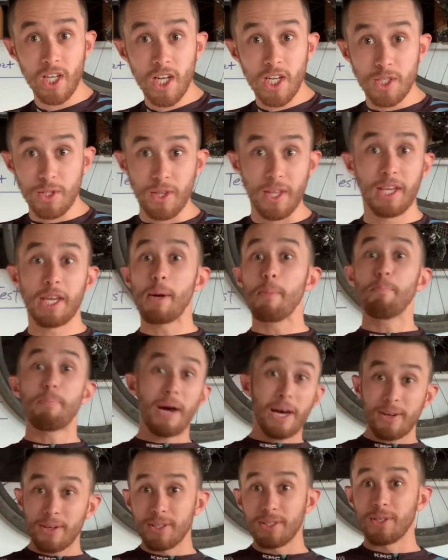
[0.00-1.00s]
to then get
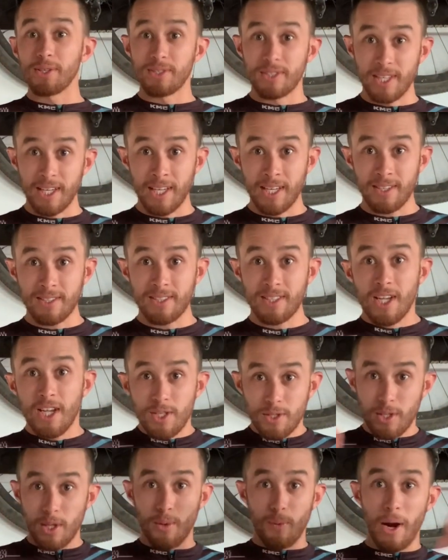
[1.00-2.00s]
better at those things,
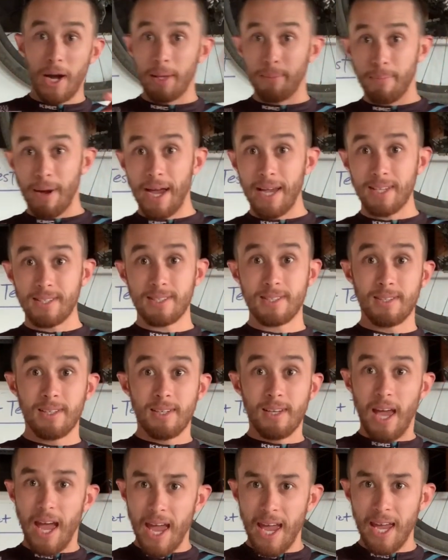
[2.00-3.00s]
so that riding bikes,
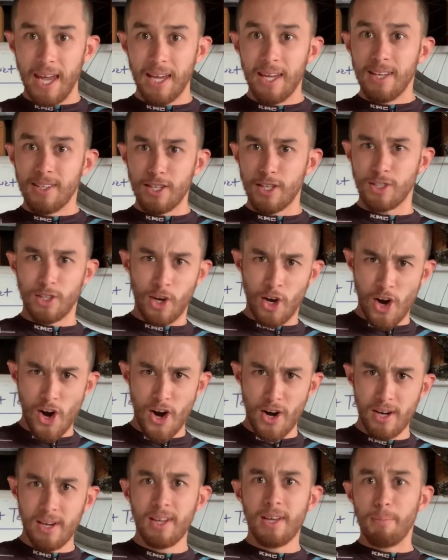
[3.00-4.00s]
A, doesn't
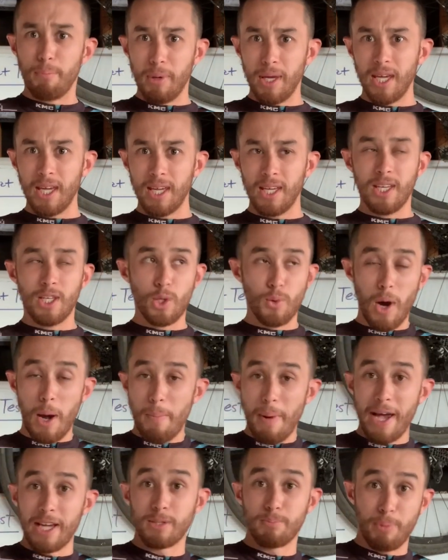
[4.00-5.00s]
hurt, B, you ride
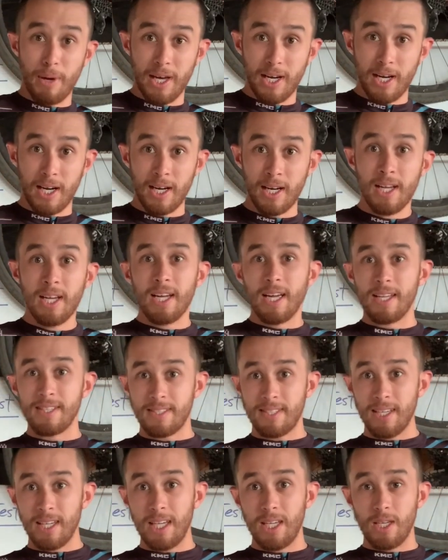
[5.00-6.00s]
bikes better, and
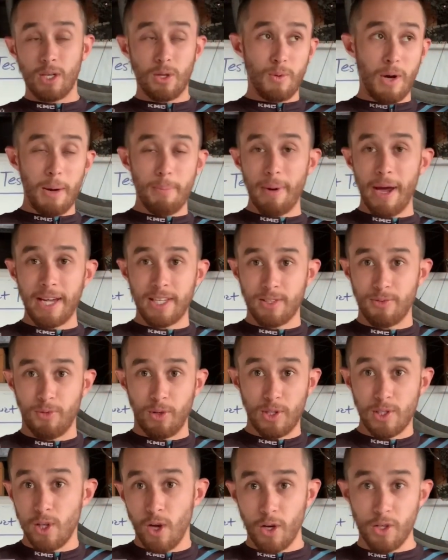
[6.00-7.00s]
C, you can ride bikes for
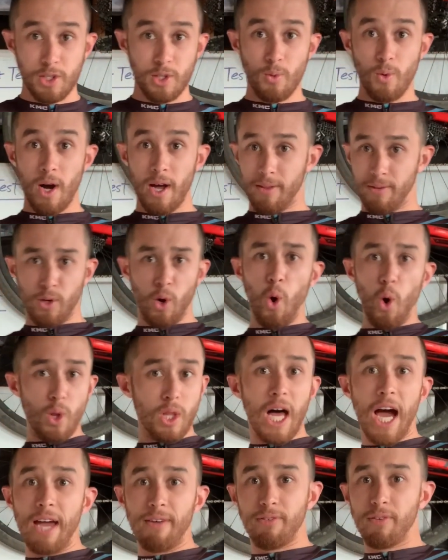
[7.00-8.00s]
as long as you want, your whole
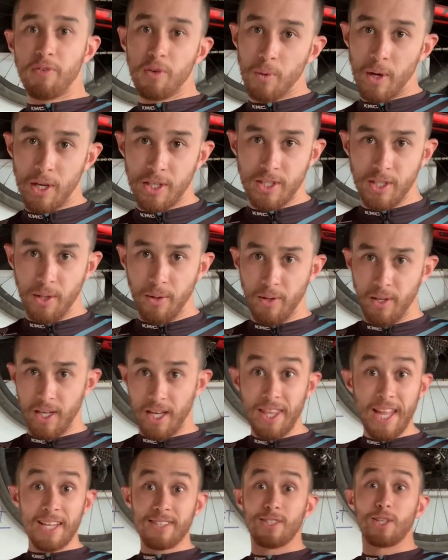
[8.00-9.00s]
life if you want to.
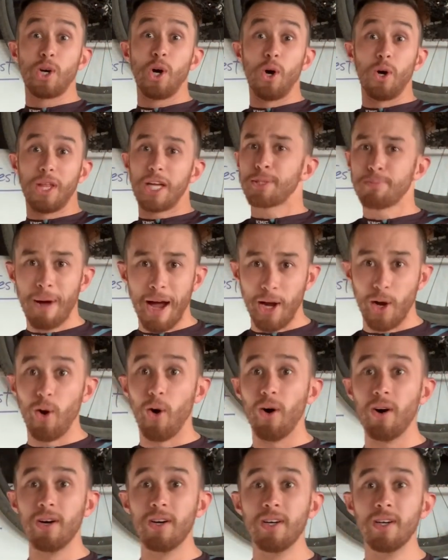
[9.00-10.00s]
And that's the goal. That's my goal.